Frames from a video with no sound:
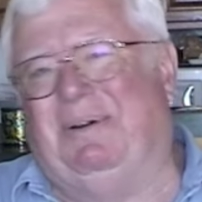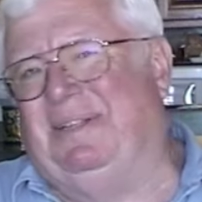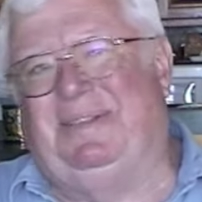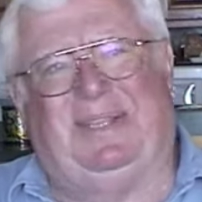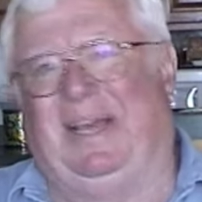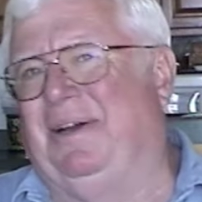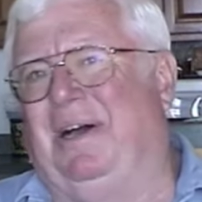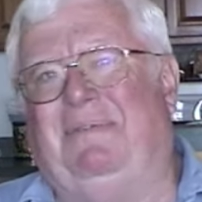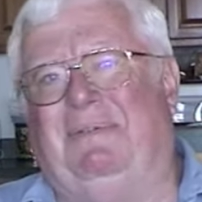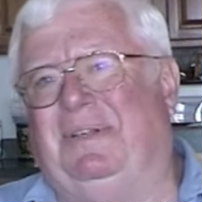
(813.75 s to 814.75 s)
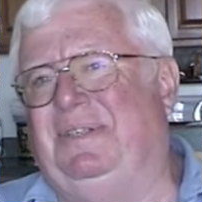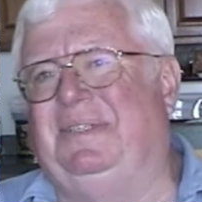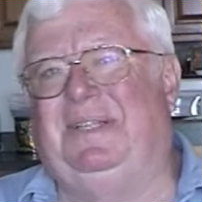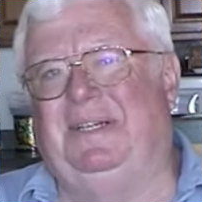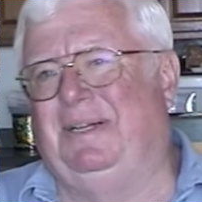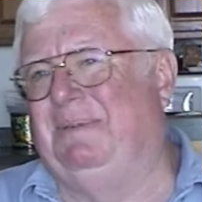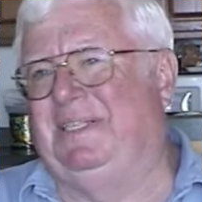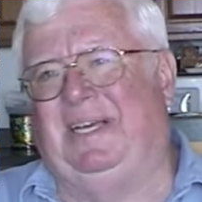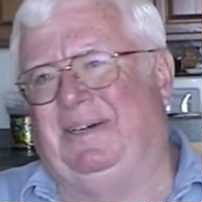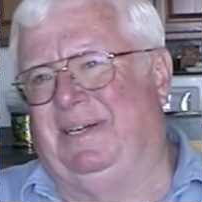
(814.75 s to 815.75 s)
so we'd take off, and we're just a little
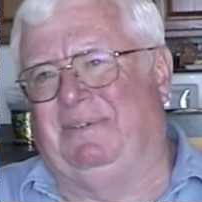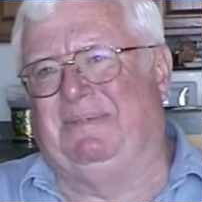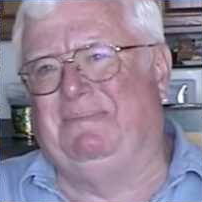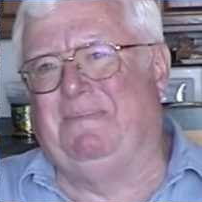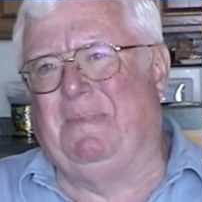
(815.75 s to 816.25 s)
bit tail-haired.